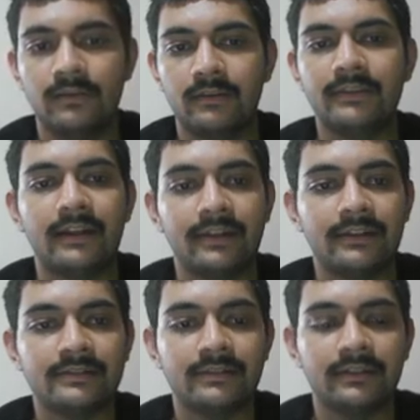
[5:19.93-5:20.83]
That
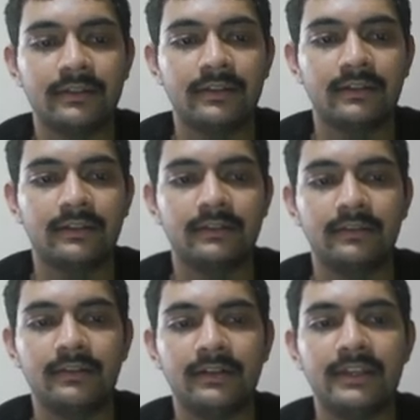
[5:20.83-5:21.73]
is,
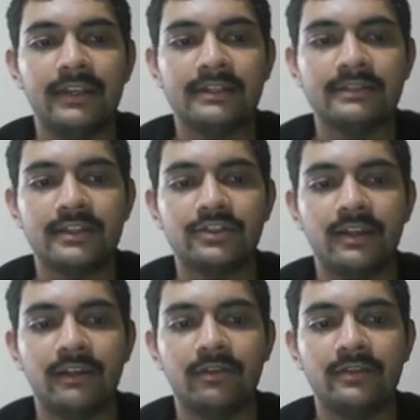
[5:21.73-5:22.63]
the TSH
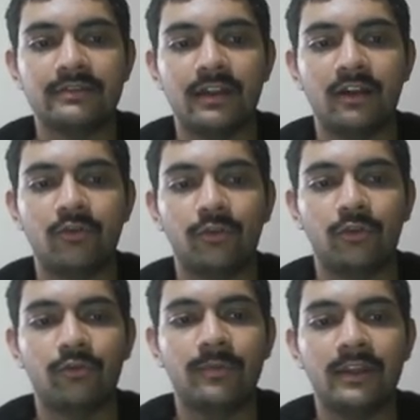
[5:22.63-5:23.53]
levels are going
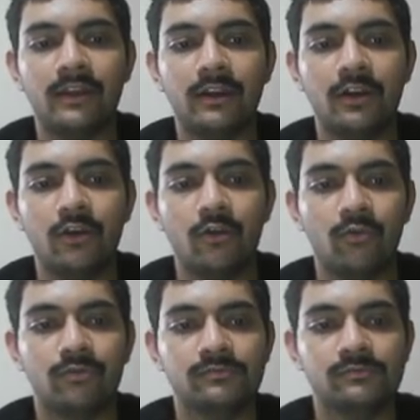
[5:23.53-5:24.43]
to be low.